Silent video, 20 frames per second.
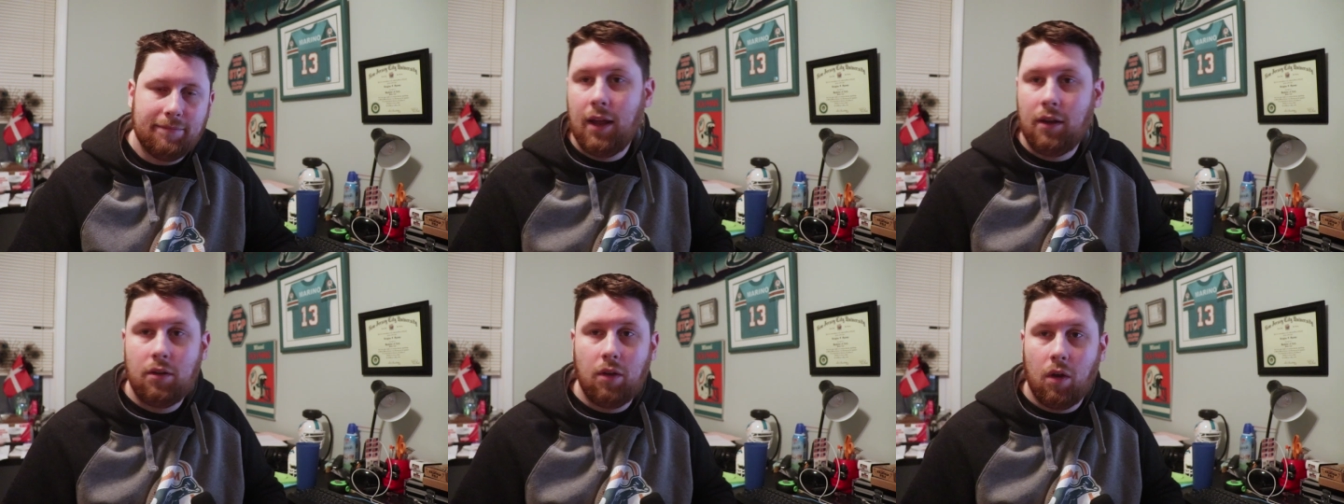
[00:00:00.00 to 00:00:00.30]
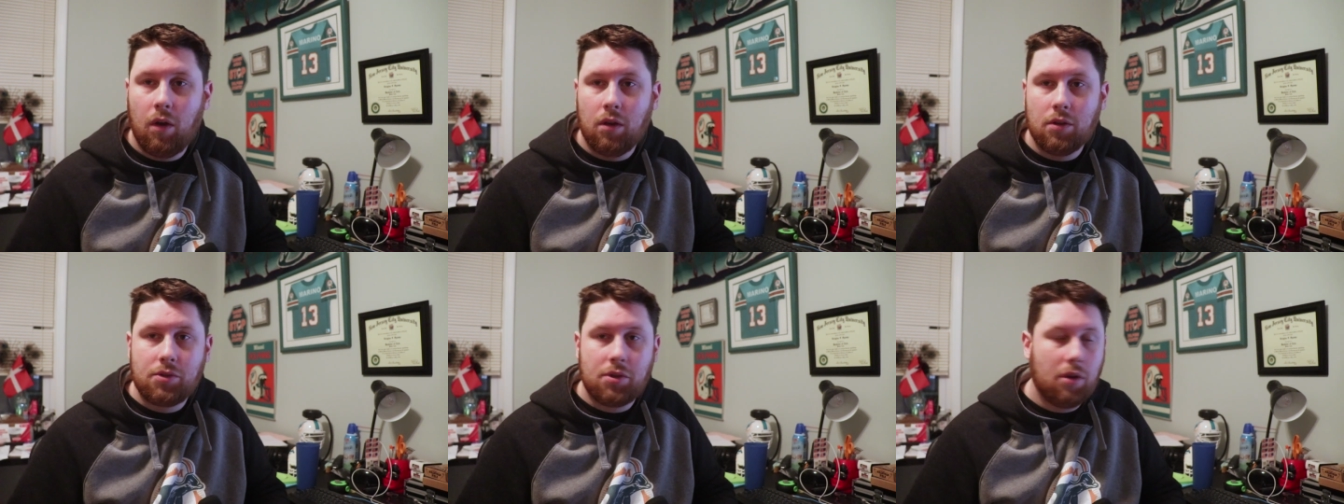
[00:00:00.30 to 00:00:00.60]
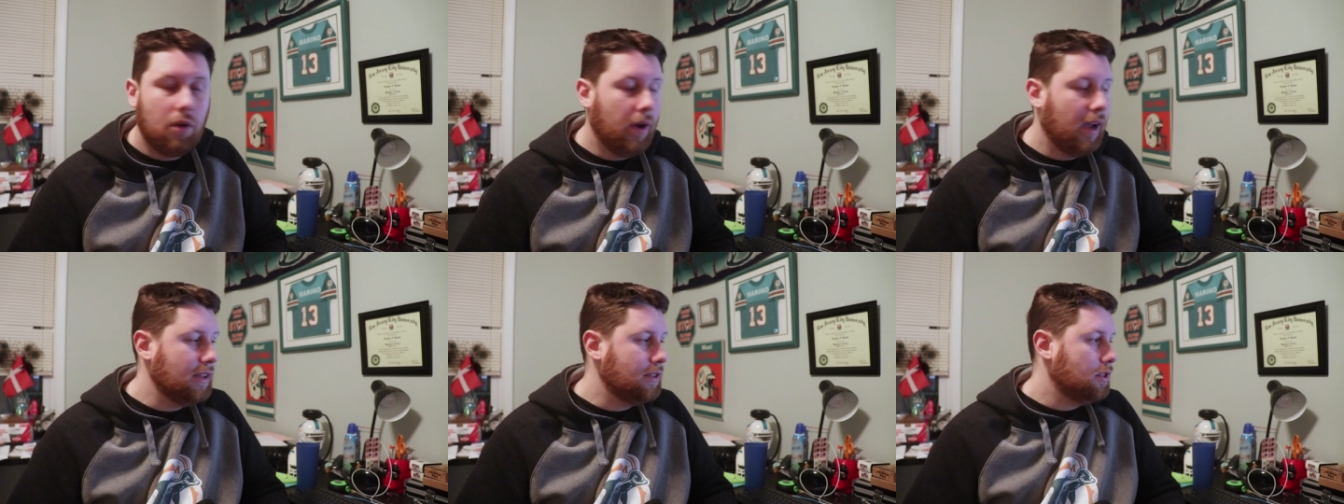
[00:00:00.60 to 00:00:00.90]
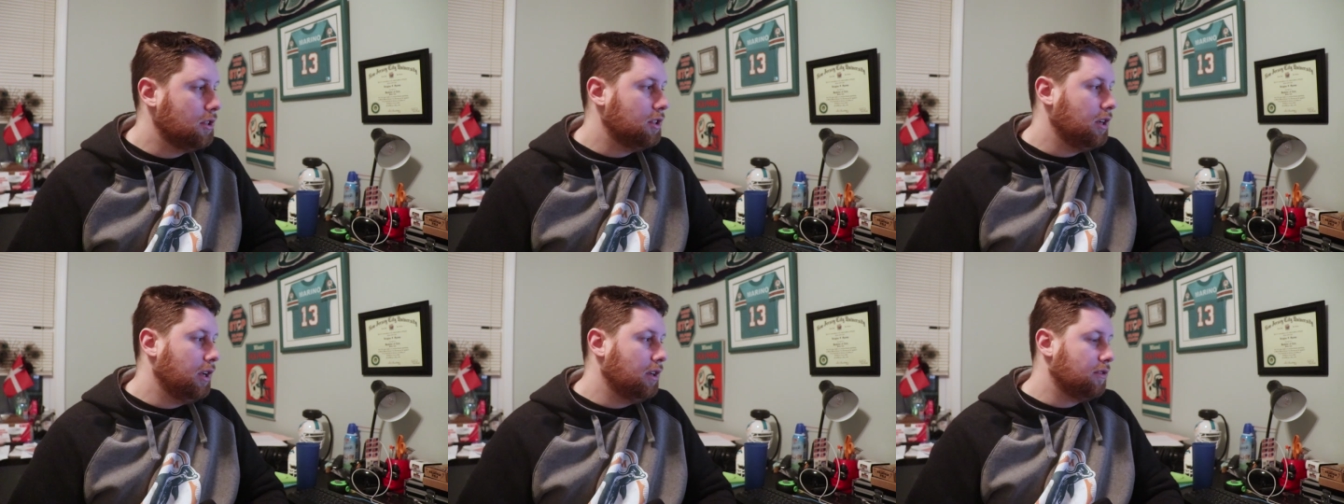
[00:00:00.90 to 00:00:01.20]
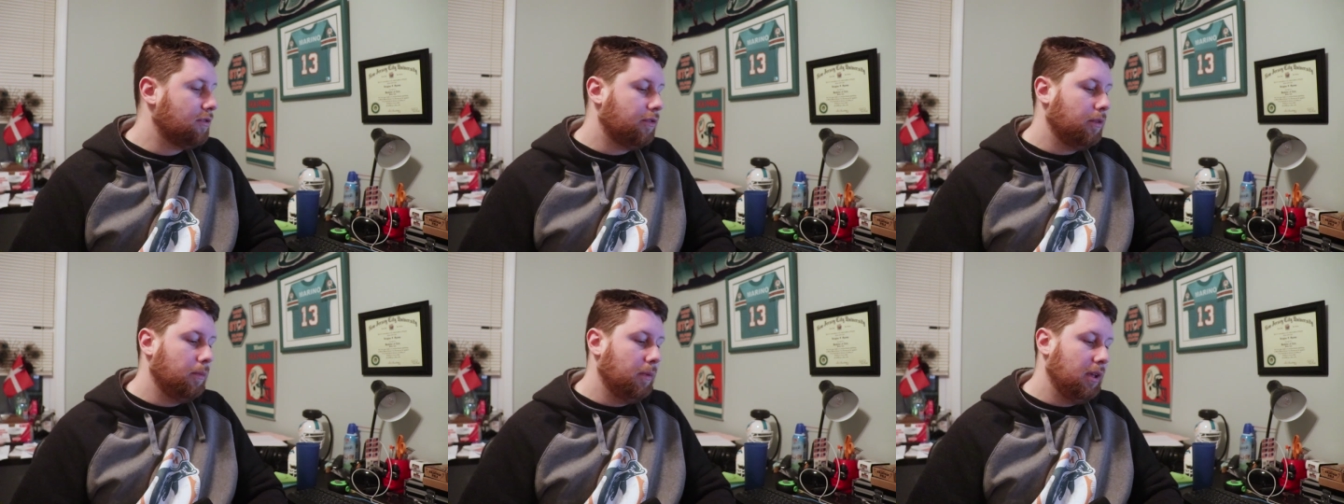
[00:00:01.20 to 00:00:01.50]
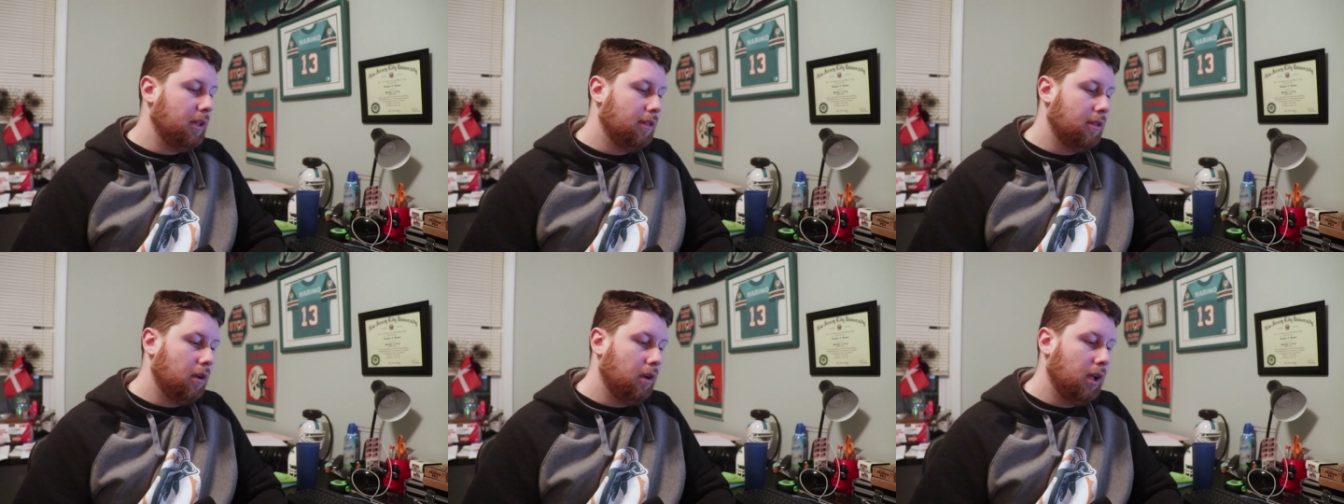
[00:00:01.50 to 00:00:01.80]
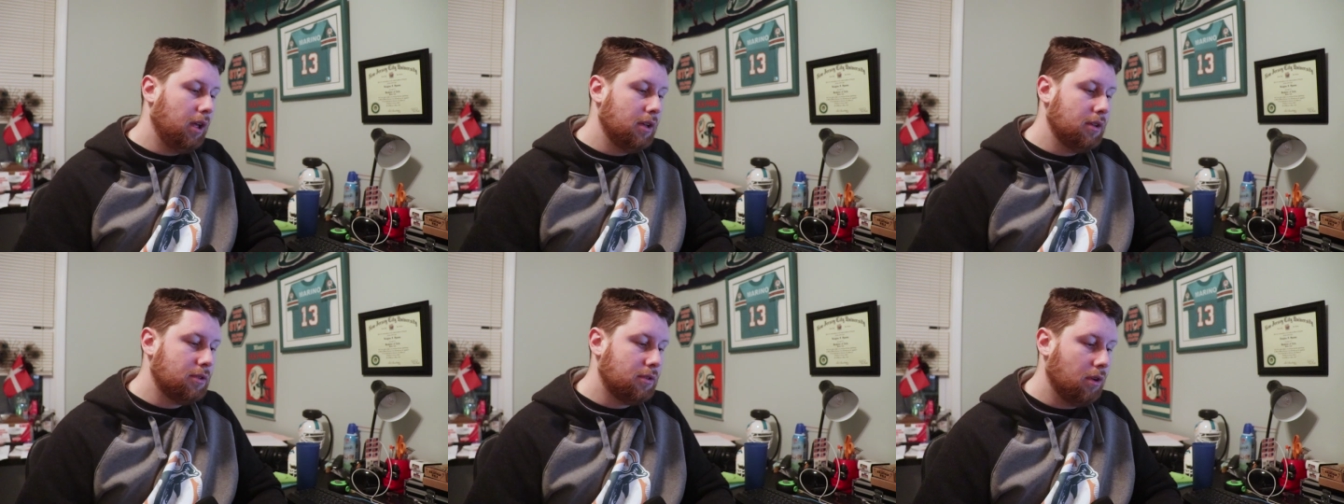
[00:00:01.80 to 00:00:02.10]
And also hasn't changed for me. There
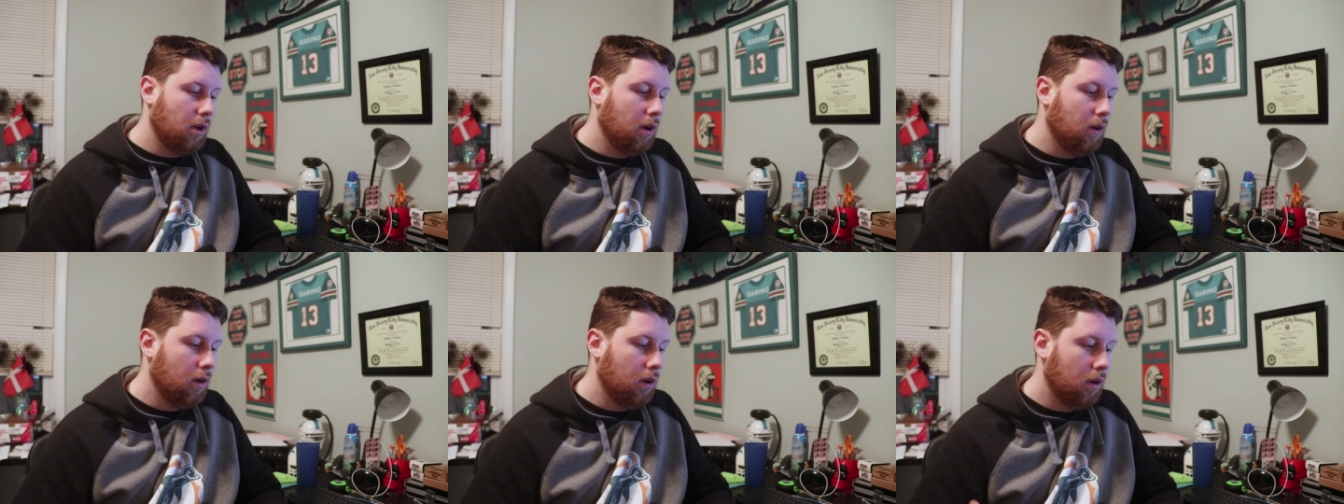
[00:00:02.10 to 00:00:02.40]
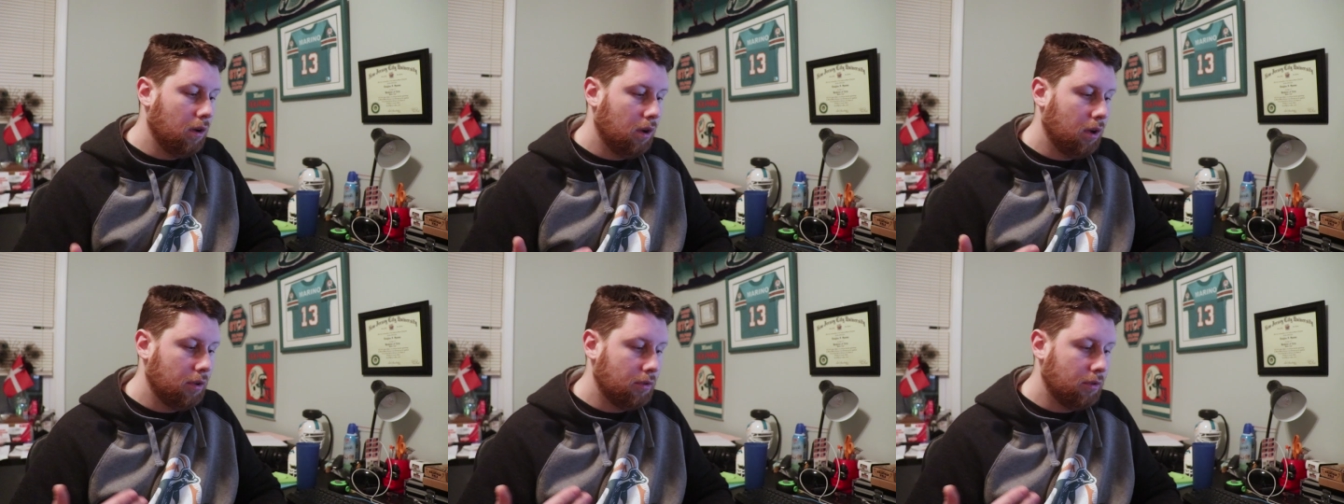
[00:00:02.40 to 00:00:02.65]
is a,